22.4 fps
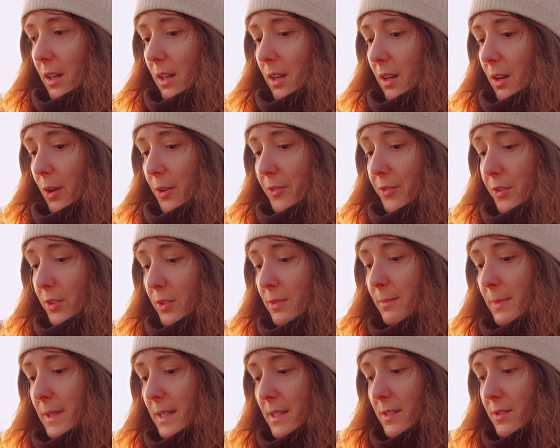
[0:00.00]
offered
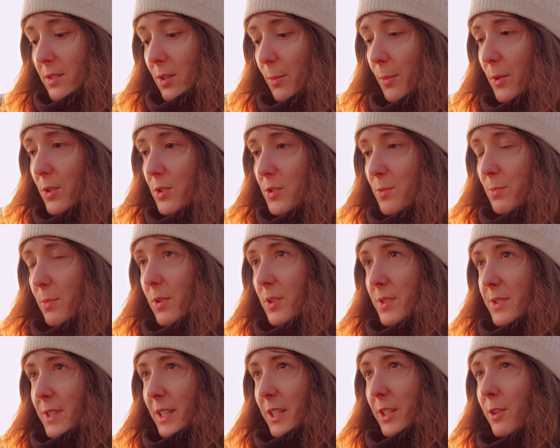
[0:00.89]
me so much more
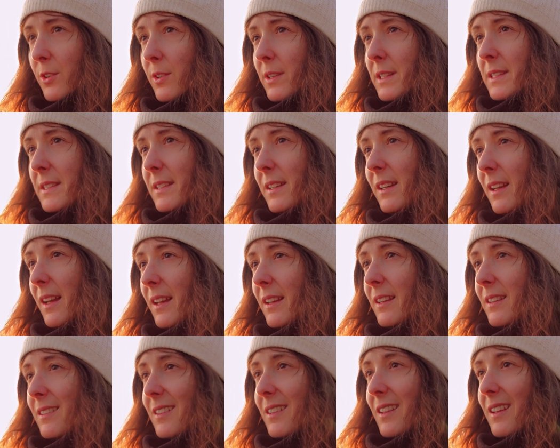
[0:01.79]
security,
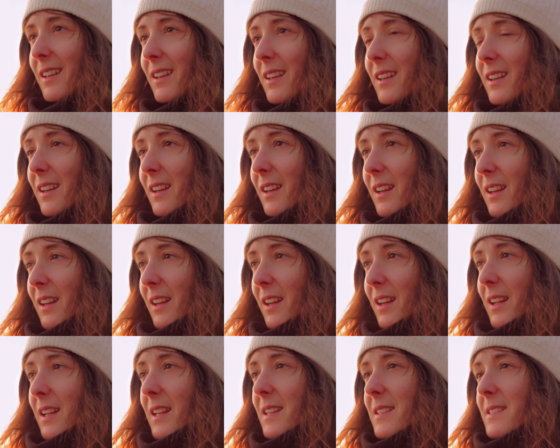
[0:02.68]
and
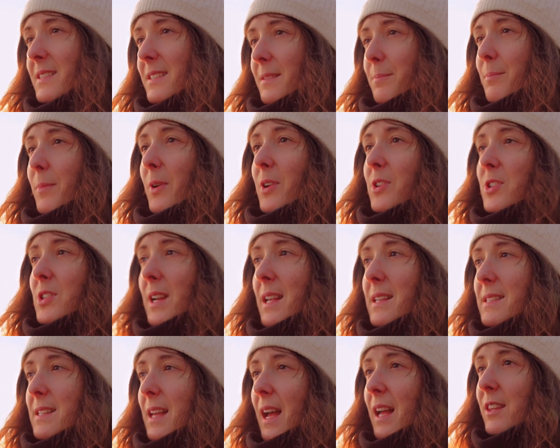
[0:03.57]
it's much
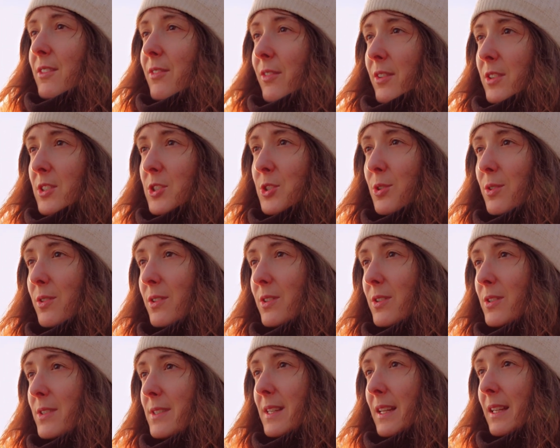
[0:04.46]
less
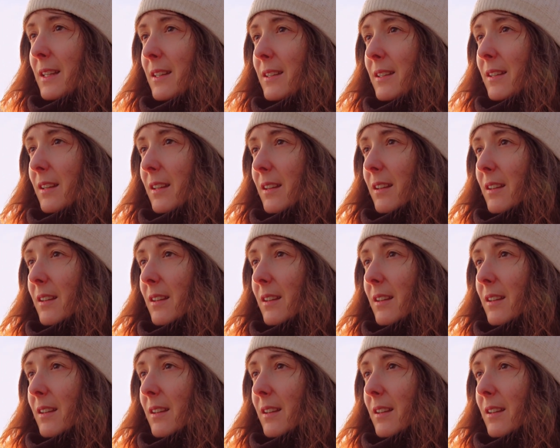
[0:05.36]
adventurous, and